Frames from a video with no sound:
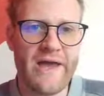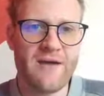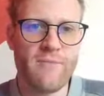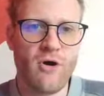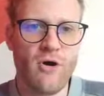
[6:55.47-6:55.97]

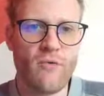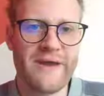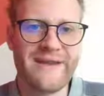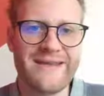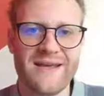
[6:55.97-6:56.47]
am
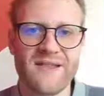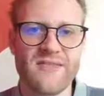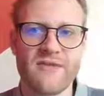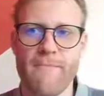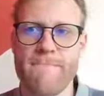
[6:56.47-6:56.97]
already in
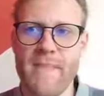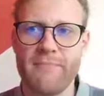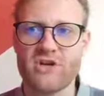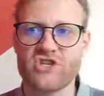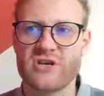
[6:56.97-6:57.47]
the
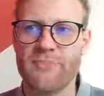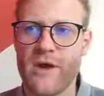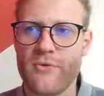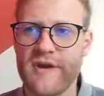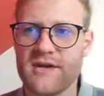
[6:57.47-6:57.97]
membership
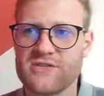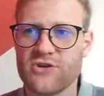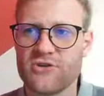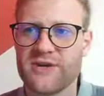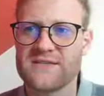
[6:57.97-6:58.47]
area. So
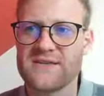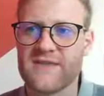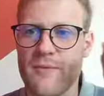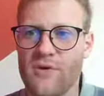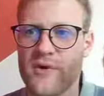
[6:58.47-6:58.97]
you can see in
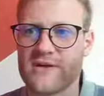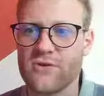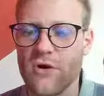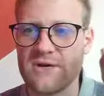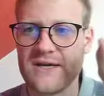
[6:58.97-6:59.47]
the upper right
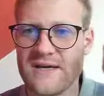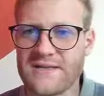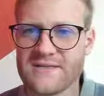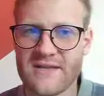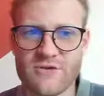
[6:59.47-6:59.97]
corner,
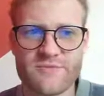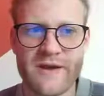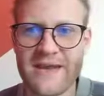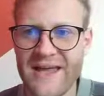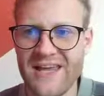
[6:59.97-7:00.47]
there's my
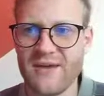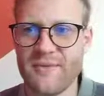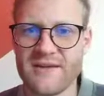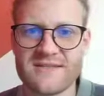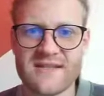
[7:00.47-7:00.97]
name
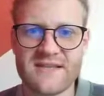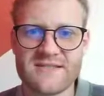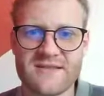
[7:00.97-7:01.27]
and it says